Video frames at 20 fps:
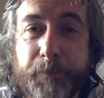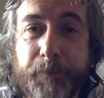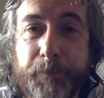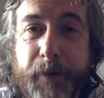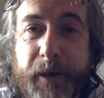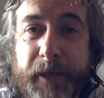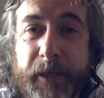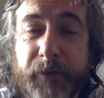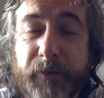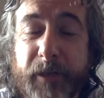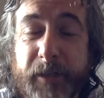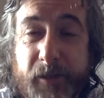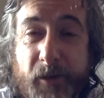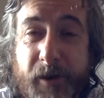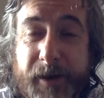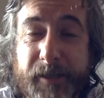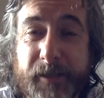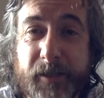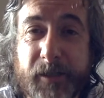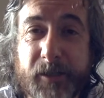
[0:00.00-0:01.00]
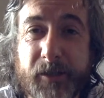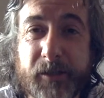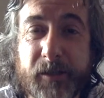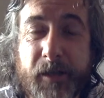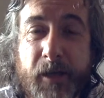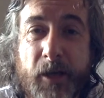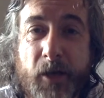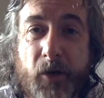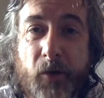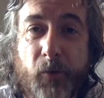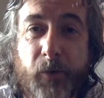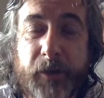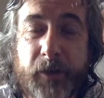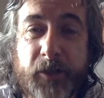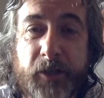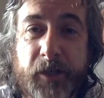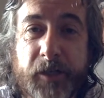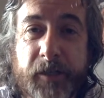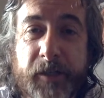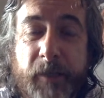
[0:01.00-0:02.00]
pancreatitis,
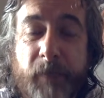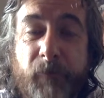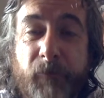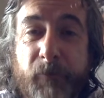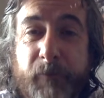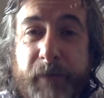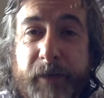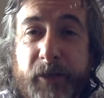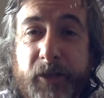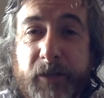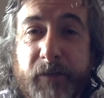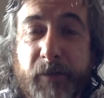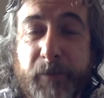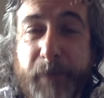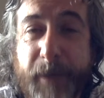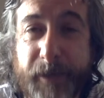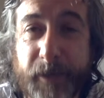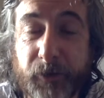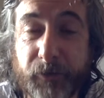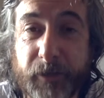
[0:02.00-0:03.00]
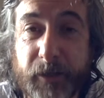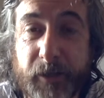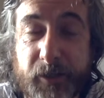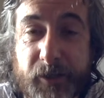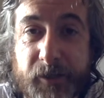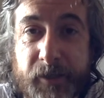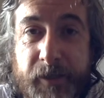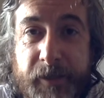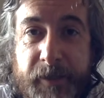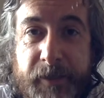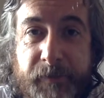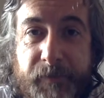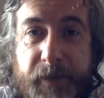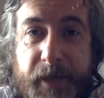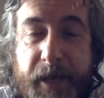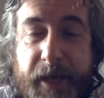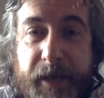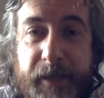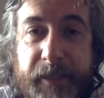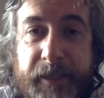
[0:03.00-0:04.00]
which is an inflammation of the pancreas,
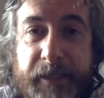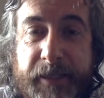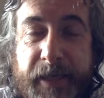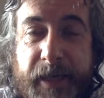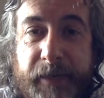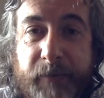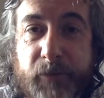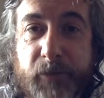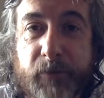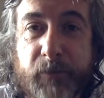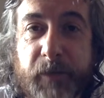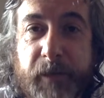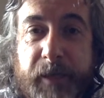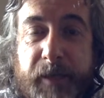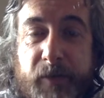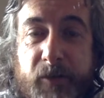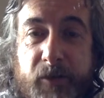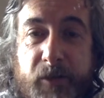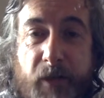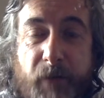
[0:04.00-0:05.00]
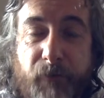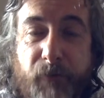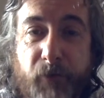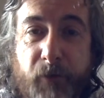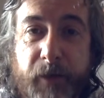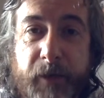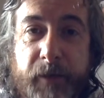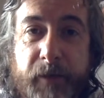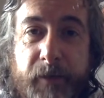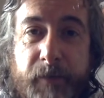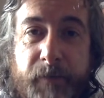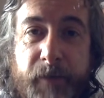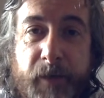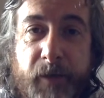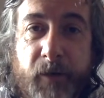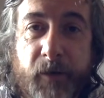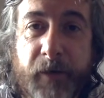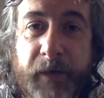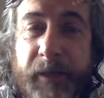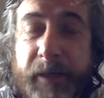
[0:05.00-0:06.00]
and he came to me suffering
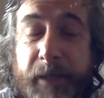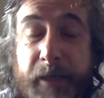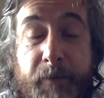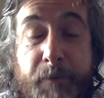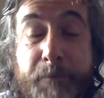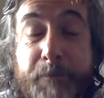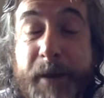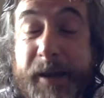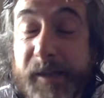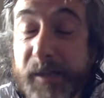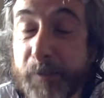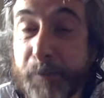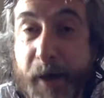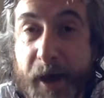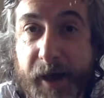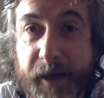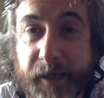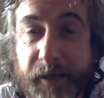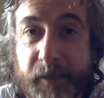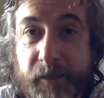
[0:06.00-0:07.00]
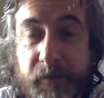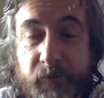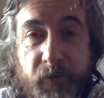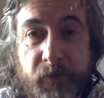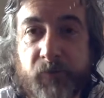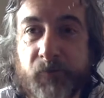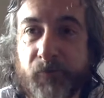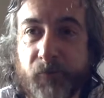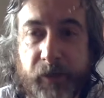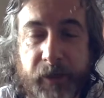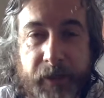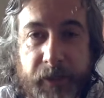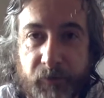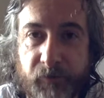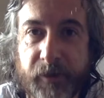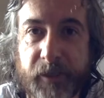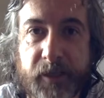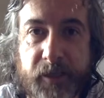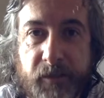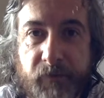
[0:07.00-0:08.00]
in immense pain, really,
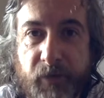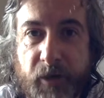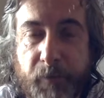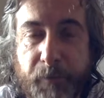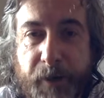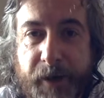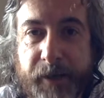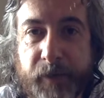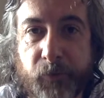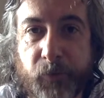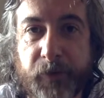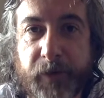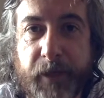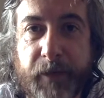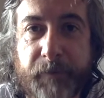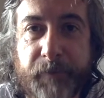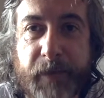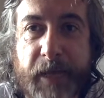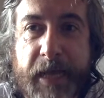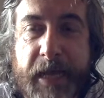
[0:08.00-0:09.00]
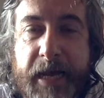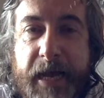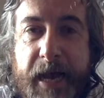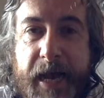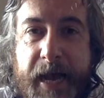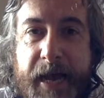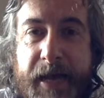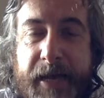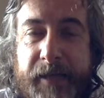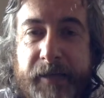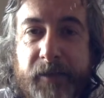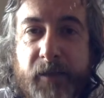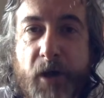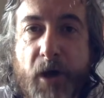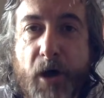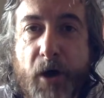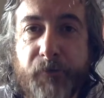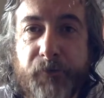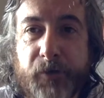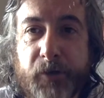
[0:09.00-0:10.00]
really severe pain with it, and
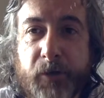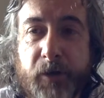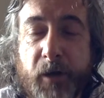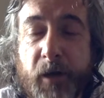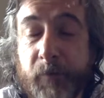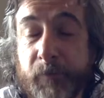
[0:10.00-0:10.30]
after